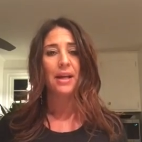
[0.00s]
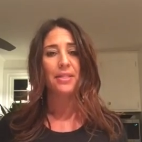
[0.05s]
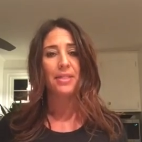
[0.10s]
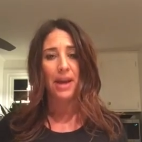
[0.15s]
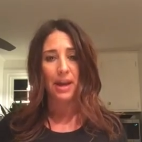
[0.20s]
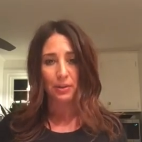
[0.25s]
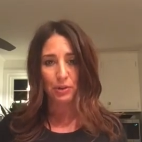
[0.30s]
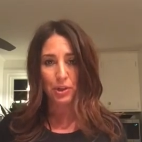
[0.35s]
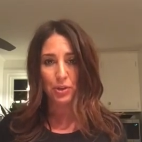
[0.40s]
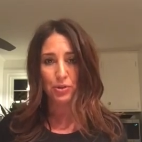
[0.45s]

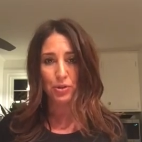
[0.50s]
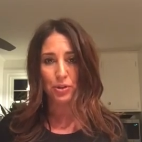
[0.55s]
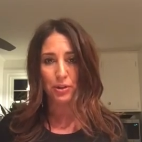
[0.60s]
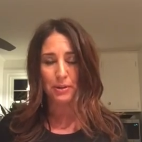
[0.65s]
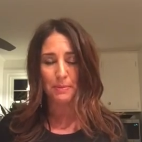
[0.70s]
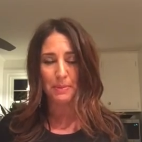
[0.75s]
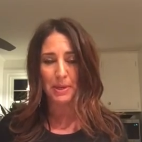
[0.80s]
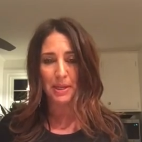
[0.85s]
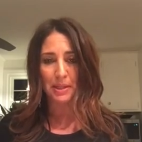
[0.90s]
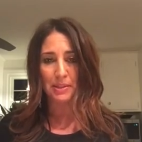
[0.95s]
That
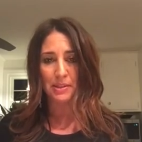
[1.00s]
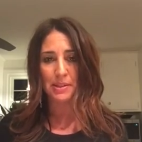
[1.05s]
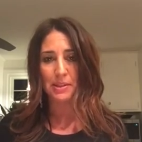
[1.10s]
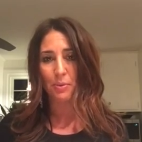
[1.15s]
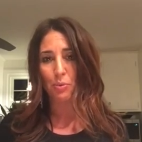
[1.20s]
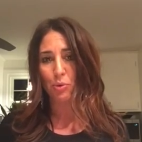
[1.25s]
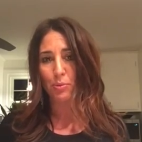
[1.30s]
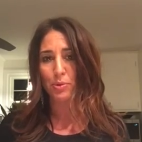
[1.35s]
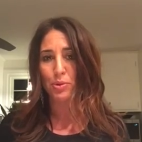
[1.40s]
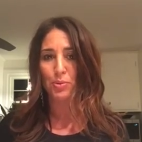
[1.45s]
usually means
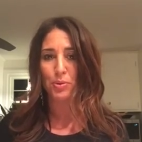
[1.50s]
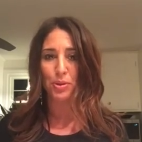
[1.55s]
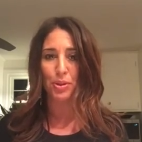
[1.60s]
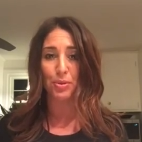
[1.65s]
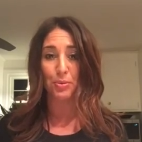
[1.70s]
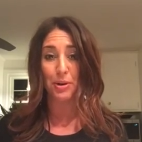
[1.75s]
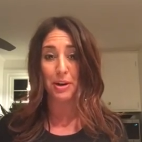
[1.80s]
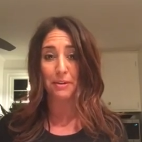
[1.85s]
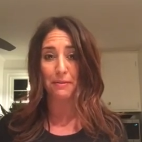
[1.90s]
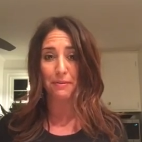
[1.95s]
somewhere between
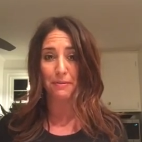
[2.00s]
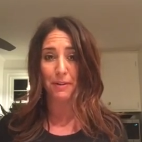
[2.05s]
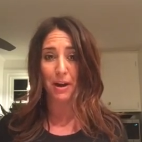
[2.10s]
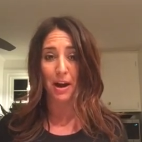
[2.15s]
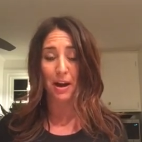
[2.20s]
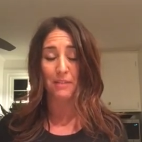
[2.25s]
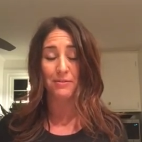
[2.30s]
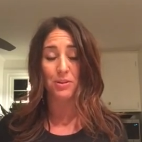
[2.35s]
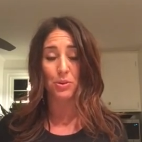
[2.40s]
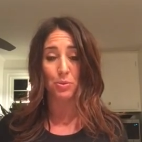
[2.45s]
3 and
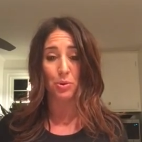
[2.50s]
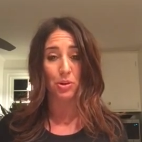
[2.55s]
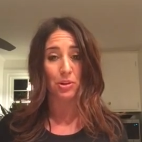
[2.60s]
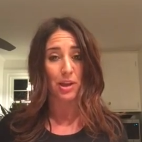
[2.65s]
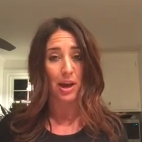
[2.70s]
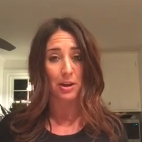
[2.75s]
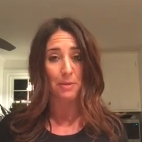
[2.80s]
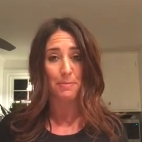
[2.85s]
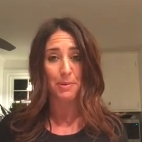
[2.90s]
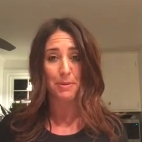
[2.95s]
5 is where a
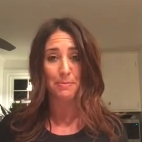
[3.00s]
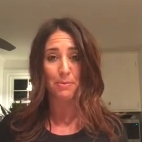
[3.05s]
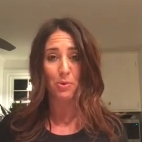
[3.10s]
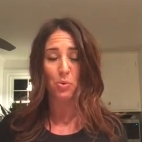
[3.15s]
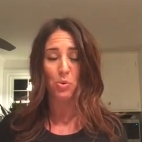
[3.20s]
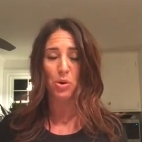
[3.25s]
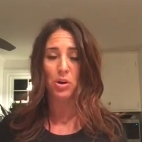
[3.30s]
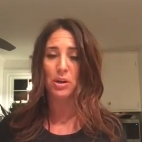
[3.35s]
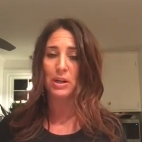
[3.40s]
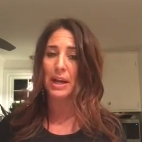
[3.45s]
lot of people
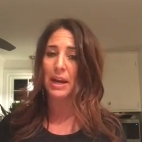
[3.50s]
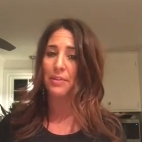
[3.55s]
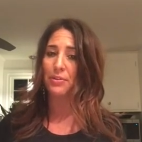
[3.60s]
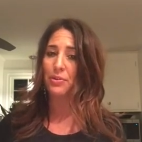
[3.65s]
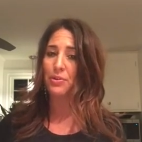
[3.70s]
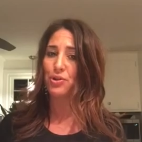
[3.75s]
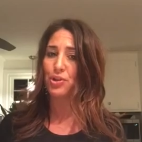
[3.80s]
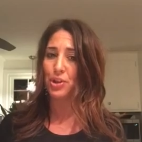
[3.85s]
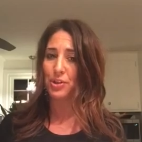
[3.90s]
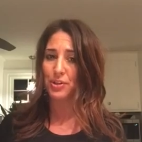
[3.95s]
work, and
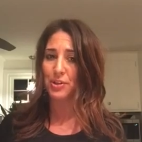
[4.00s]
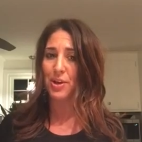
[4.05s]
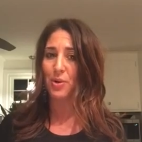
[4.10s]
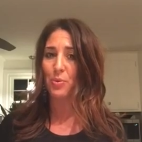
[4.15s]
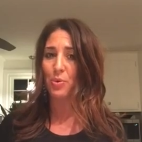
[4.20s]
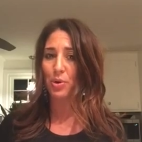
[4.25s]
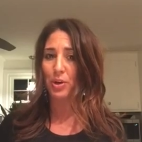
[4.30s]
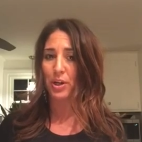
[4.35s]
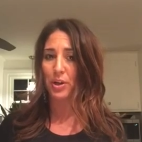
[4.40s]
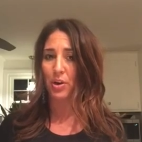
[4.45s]
they're just not
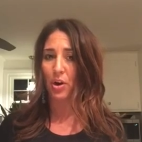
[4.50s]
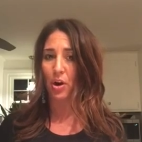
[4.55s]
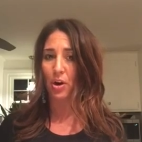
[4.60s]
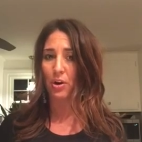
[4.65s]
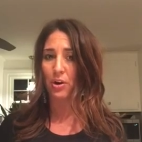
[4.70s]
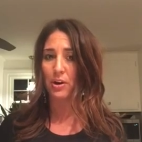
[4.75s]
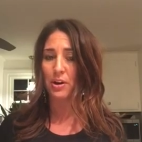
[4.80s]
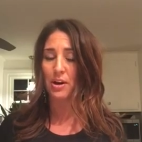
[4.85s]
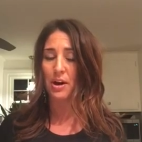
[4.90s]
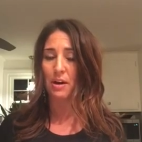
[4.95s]
working
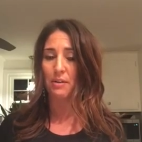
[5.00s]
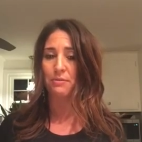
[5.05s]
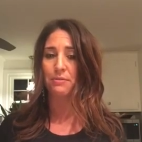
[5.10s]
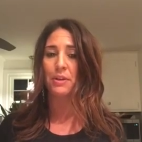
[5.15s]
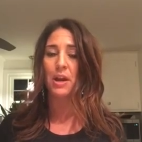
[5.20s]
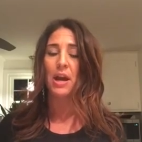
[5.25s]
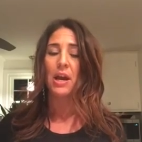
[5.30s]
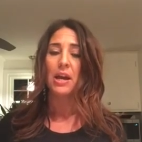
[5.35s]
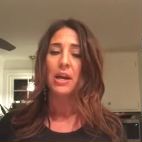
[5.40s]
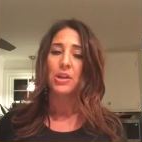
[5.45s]
hard enough.
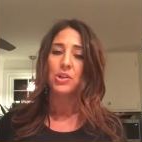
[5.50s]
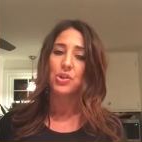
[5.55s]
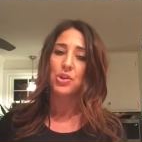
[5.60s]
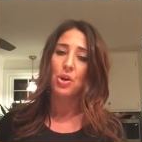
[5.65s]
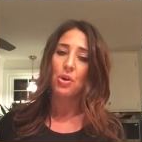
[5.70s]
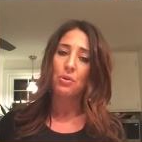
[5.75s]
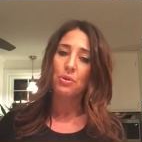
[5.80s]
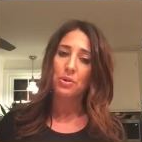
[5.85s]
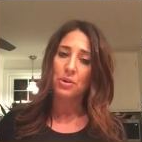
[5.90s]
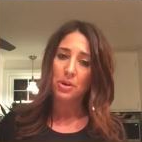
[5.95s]

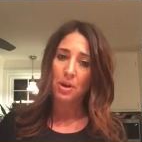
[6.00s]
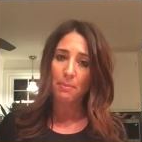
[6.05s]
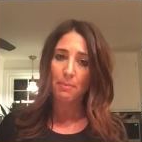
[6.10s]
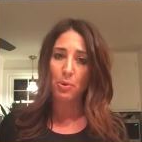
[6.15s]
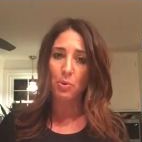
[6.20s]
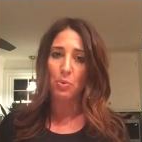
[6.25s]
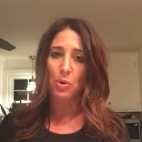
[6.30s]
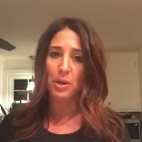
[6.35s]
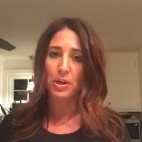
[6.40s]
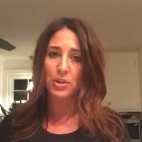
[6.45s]
So
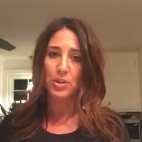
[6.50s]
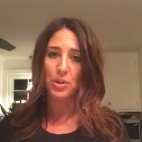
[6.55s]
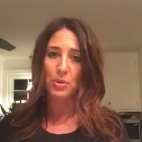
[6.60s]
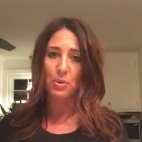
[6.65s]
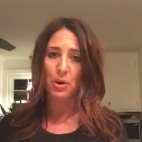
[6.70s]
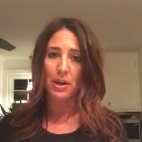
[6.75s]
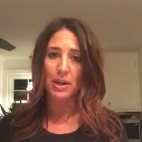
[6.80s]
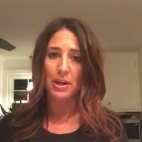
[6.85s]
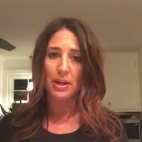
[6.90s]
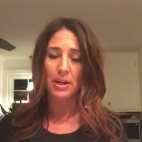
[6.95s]
number 1 is you
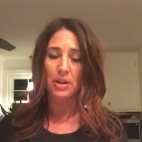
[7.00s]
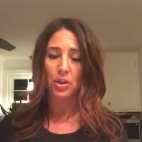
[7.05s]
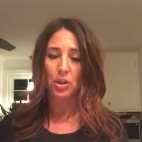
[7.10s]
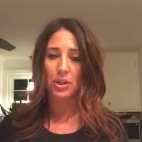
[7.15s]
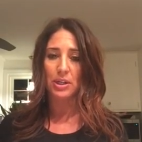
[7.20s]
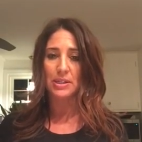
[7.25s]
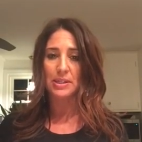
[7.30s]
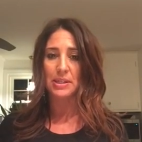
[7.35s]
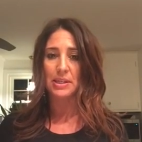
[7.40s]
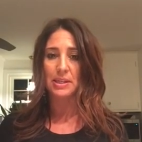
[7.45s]
want to
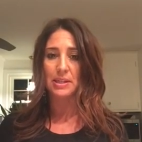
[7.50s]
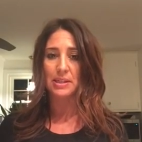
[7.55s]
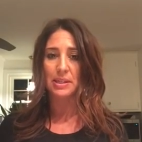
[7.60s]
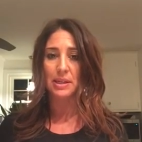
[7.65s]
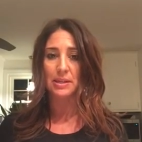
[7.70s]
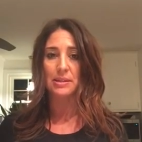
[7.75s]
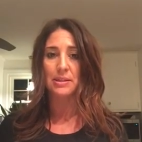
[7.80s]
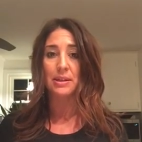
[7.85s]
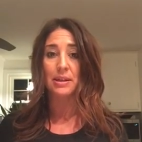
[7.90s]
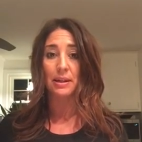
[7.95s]
increase the
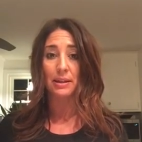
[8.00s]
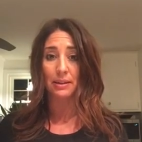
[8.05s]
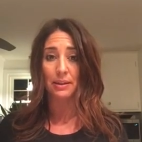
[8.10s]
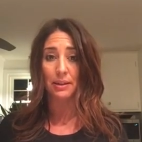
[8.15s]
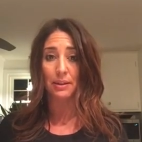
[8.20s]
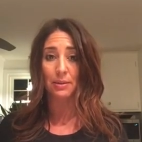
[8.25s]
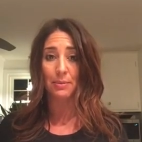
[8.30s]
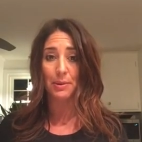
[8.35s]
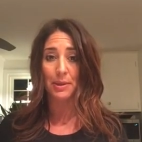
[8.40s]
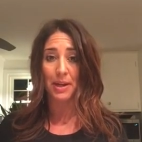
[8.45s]
intensity a
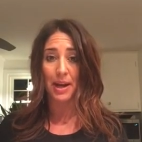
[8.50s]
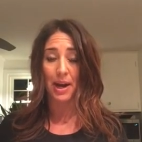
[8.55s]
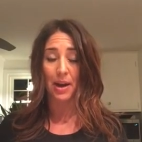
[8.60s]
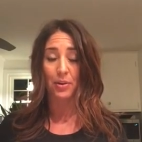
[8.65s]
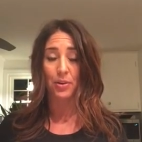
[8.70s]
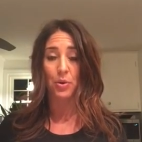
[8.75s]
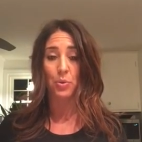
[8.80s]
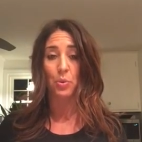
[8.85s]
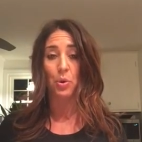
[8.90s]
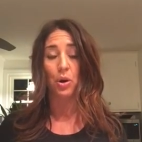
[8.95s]
little bit of how you